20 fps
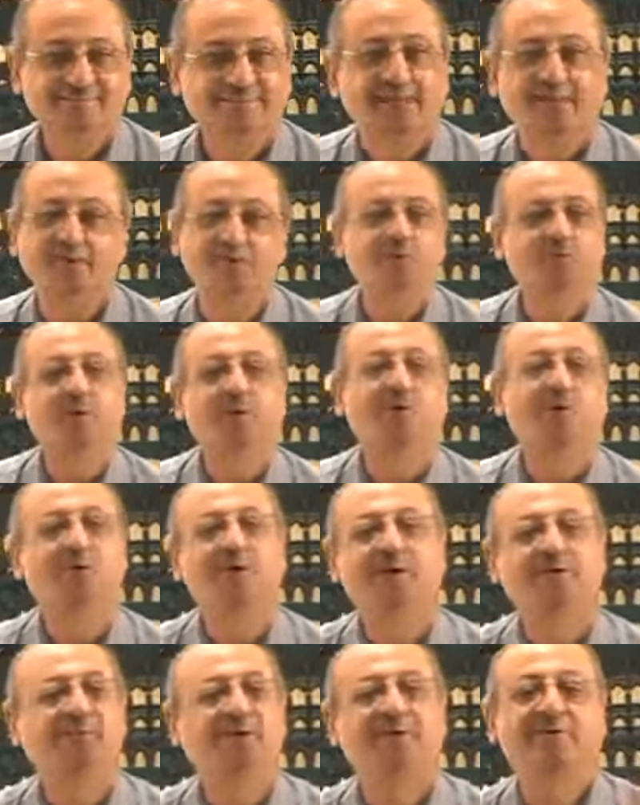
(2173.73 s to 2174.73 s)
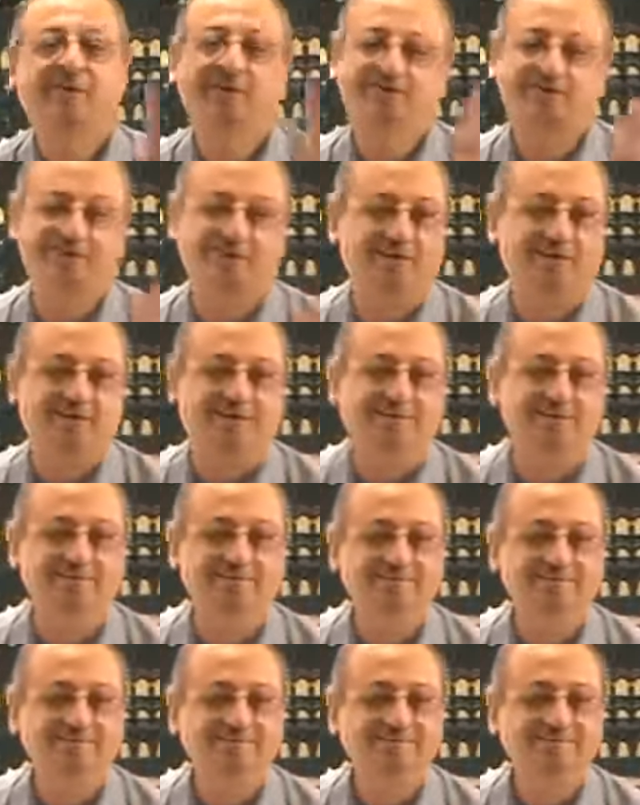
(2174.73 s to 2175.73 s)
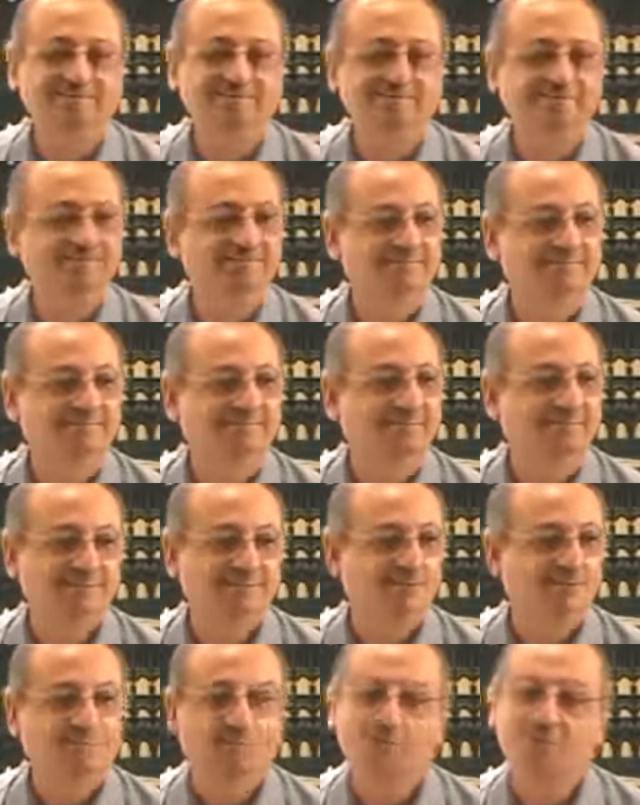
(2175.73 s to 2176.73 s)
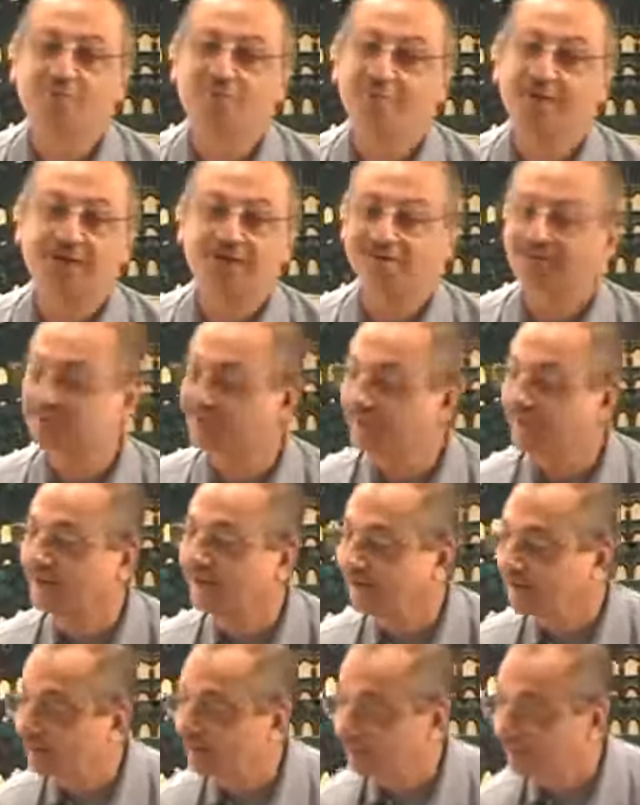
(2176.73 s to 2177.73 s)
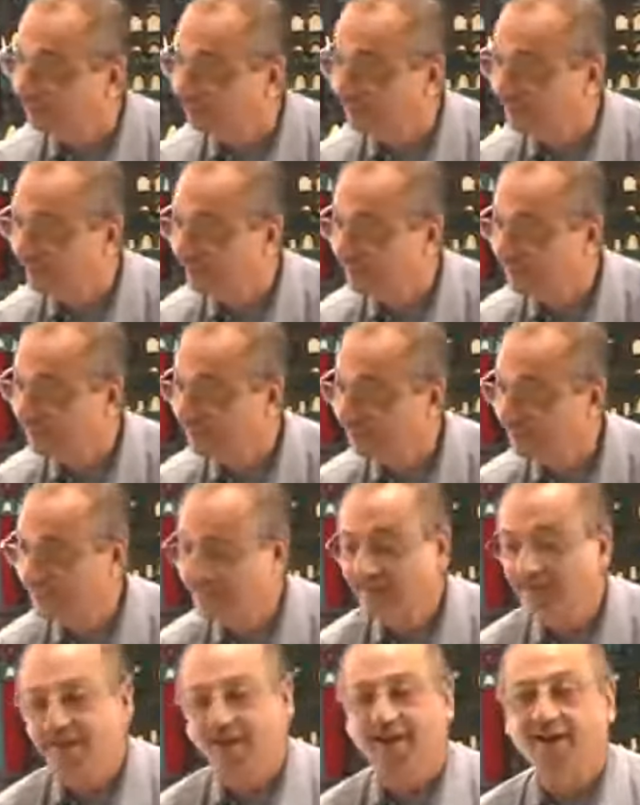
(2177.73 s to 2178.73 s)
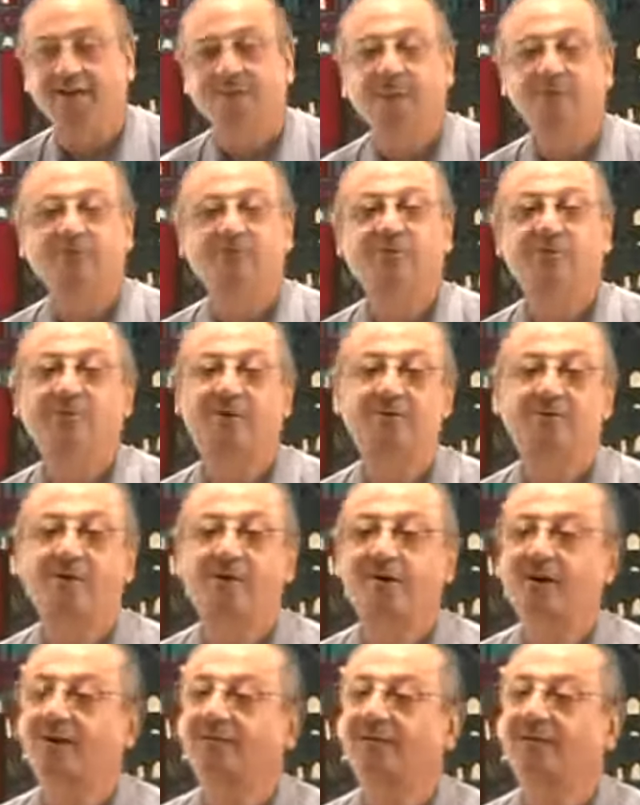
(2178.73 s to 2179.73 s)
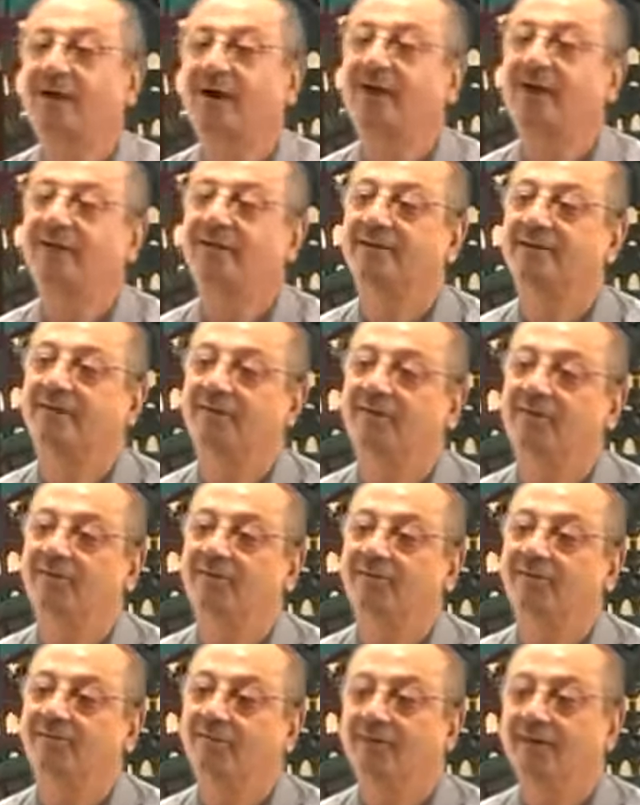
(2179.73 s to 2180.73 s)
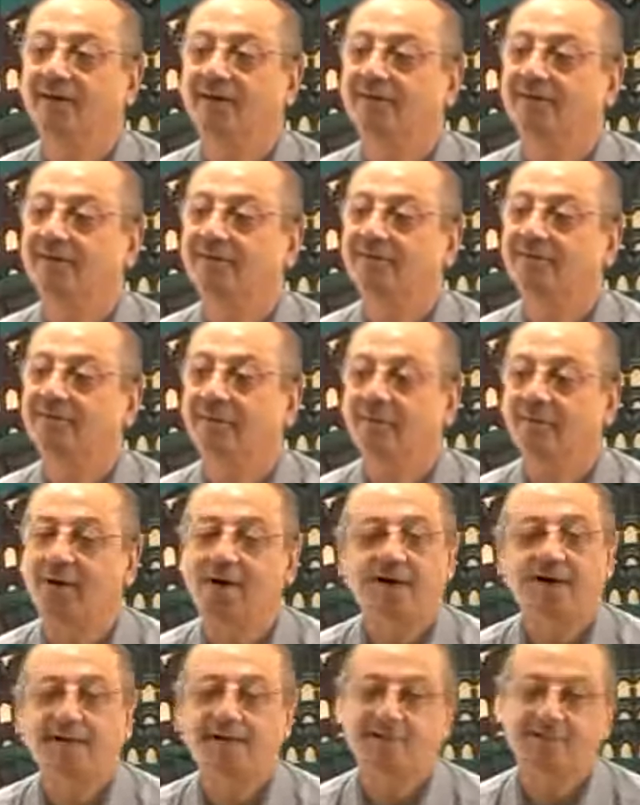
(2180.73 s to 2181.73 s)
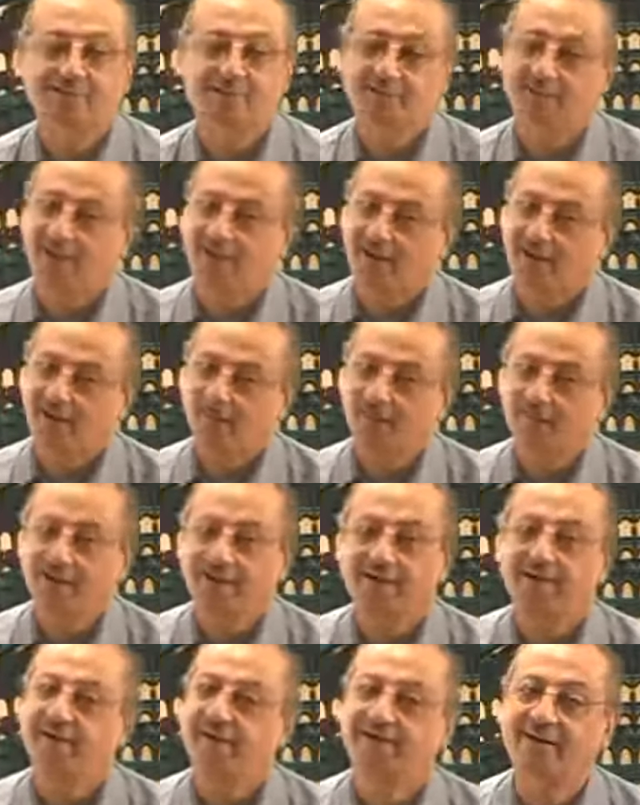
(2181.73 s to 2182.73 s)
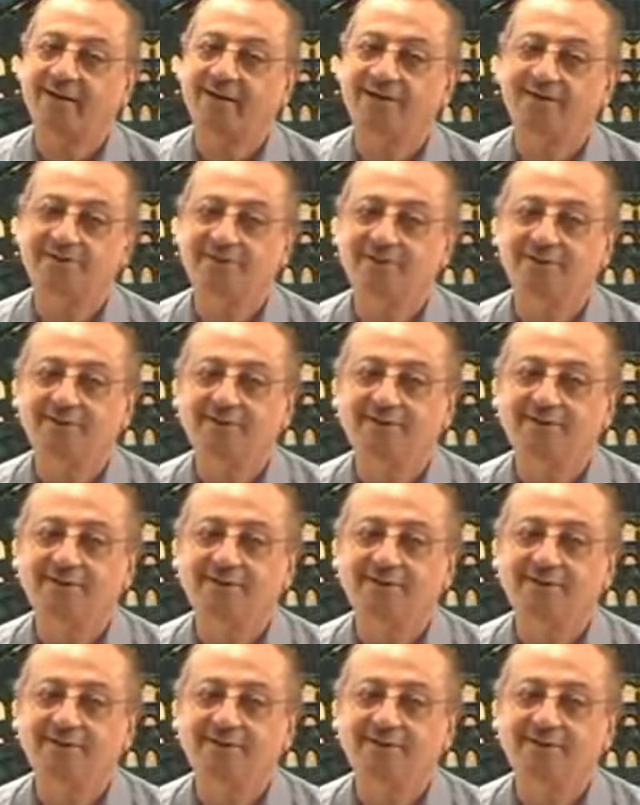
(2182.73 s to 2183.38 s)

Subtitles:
then you will only be translating. You won't be understanding it fully. And if you did not have the idea of dhamair, how they are attached,